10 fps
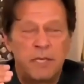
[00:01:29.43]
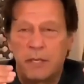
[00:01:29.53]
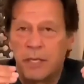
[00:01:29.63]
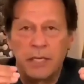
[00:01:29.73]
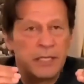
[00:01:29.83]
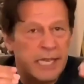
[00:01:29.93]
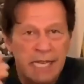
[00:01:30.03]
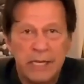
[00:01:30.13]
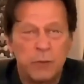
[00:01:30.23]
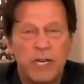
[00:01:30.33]
uh,
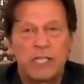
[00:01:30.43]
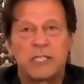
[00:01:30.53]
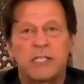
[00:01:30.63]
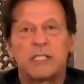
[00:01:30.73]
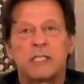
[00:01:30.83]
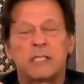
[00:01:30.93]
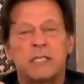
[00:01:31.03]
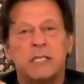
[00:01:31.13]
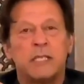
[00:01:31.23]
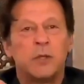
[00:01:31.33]
daily
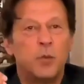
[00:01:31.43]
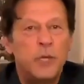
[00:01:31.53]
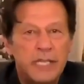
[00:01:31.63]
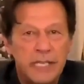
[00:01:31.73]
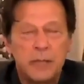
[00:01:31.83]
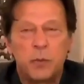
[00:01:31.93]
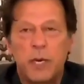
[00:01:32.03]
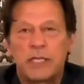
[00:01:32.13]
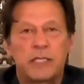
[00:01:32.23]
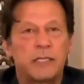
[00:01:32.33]
wages, weekly
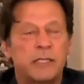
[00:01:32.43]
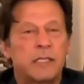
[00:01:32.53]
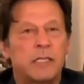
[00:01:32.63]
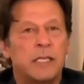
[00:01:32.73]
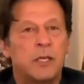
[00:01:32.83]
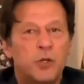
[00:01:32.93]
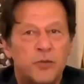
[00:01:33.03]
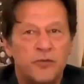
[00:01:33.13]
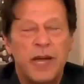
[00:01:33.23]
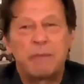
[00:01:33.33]
wages,
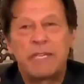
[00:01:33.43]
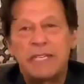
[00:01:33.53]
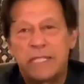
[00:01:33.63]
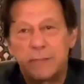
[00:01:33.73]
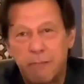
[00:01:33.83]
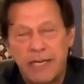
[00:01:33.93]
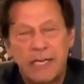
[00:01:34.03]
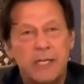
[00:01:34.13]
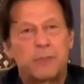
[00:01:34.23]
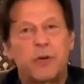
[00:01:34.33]
whose family
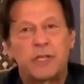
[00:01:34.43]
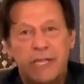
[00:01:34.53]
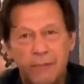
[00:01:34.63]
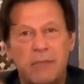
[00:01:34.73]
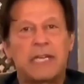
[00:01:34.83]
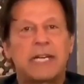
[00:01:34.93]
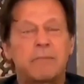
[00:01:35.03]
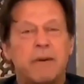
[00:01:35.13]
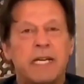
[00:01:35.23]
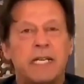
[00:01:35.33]
depended upon them
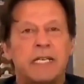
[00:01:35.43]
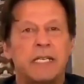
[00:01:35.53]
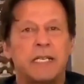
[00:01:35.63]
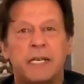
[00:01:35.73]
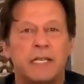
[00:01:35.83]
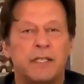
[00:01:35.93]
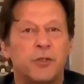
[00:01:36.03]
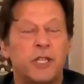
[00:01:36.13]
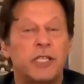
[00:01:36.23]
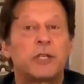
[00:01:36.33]
earning money uh,
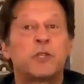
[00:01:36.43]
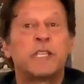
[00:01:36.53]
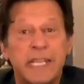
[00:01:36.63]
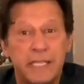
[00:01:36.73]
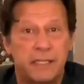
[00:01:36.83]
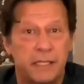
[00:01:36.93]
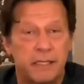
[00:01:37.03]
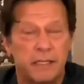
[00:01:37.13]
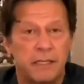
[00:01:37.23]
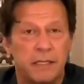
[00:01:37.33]
so that they could eat.
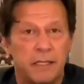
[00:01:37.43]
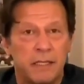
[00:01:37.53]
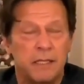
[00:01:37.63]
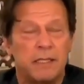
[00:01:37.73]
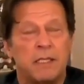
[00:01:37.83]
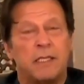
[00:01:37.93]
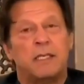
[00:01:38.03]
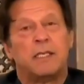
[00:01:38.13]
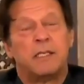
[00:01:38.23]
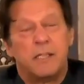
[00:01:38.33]

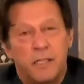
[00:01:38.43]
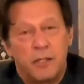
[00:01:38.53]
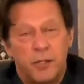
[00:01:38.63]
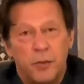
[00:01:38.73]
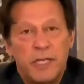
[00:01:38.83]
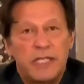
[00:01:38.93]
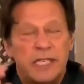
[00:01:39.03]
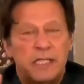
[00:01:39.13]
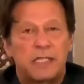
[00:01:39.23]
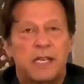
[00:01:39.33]
So we
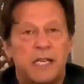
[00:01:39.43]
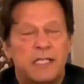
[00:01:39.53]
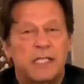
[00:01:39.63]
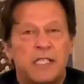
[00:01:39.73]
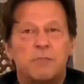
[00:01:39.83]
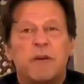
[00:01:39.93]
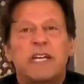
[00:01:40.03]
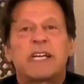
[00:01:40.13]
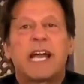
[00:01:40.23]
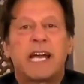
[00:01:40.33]
then started this
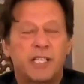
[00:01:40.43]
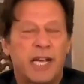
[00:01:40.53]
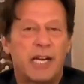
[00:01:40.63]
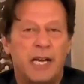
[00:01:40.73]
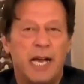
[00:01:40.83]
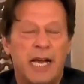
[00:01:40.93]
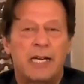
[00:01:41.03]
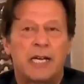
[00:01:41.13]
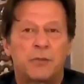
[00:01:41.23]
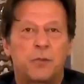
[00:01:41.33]
big cash ha-
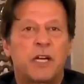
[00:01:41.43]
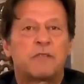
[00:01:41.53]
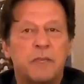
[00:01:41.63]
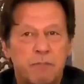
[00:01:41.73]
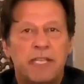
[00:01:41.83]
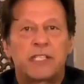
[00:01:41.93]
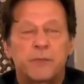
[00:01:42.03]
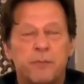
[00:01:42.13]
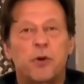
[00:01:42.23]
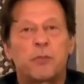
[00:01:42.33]
handout, one of the
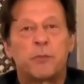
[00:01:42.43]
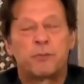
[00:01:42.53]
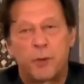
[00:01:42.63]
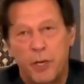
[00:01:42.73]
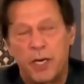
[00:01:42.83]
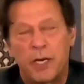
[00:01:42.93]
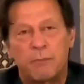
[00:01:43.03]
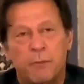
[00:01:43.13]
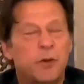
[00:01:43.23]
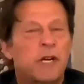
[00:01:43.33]
biggest pro- pro-
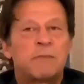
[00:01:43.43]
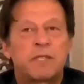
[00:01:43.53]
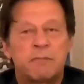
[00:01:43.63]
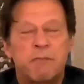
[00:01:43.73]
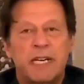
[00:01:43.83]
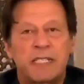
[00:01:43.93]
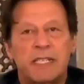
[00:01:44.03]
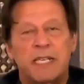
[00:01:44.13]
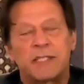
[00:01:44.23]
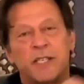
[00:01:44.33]
uh, programs in
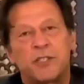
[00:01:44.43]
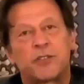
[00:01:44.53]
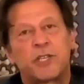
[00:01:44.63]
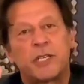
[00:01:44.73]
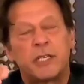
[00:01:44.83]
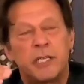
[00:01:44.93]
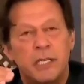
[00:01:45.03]
Pakistan's history.